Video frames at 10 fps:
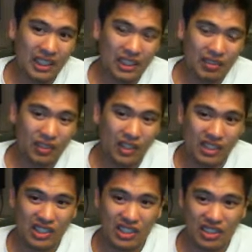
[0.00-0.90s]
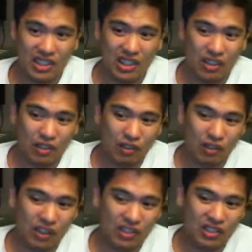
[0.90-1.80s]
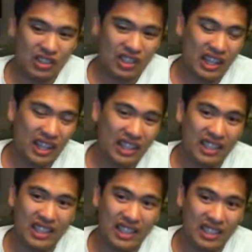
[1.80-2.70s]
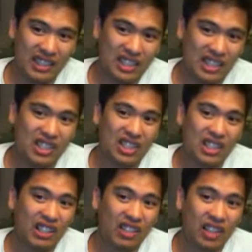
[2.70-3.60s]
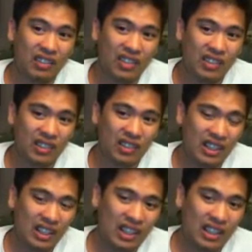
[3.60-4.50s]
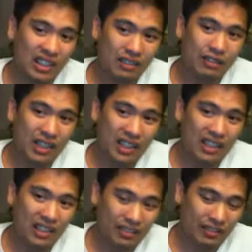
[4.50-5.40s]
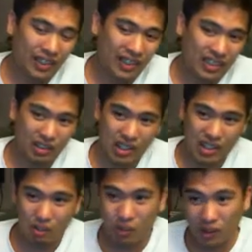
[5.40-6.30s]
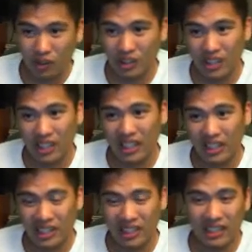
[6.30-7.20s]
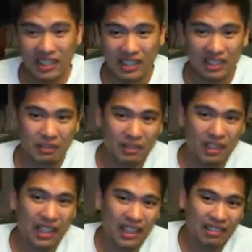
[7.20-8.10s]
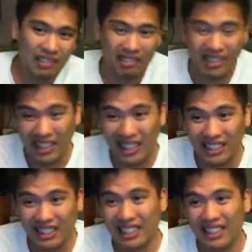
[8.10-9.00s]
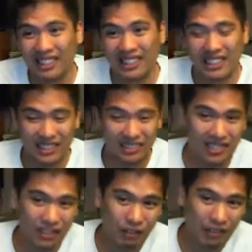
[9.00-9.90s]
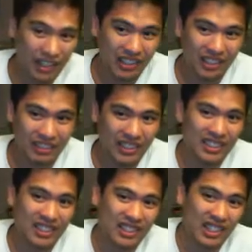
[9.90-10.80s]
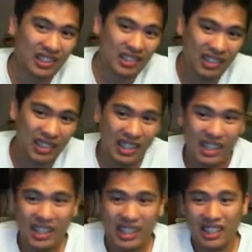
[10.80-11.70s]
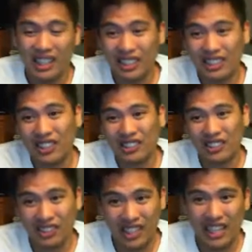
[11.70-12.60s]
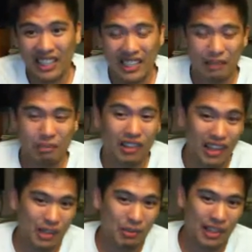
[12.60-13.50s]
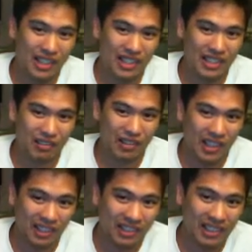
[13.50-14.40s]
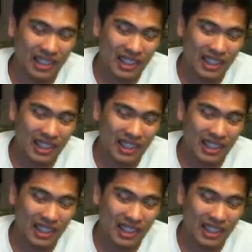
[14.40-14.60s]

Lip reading: as far as just overall talent and just skill level fighters across the board in light heavyweight, I think it's actually one of the weaker divisions now. And it's also lacking prospects as well.